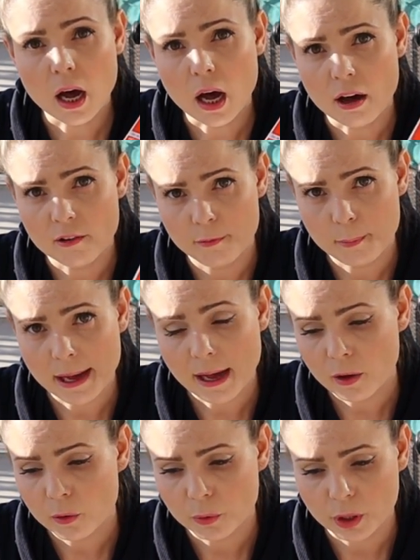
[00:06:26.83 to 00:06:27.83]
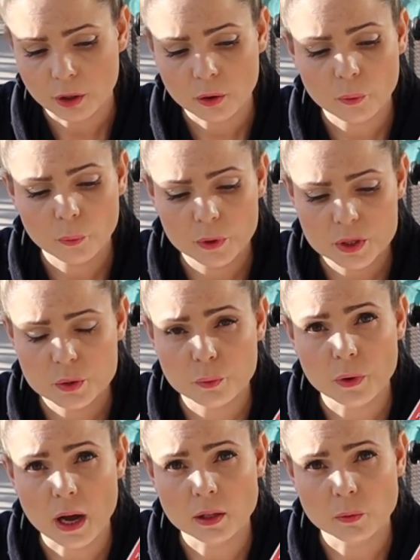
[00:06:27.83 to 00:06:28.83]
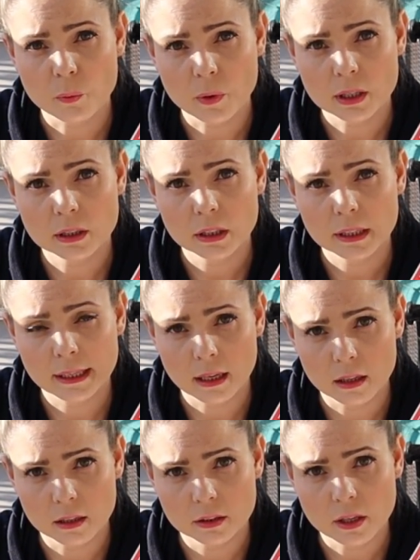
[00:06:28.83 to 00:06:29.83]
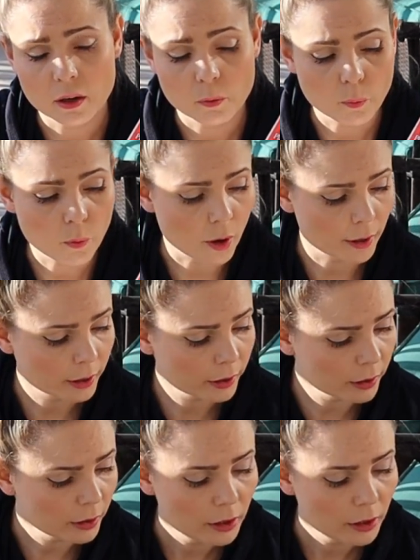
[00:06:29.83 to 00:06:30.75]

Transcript: of powder with on one gallon of water.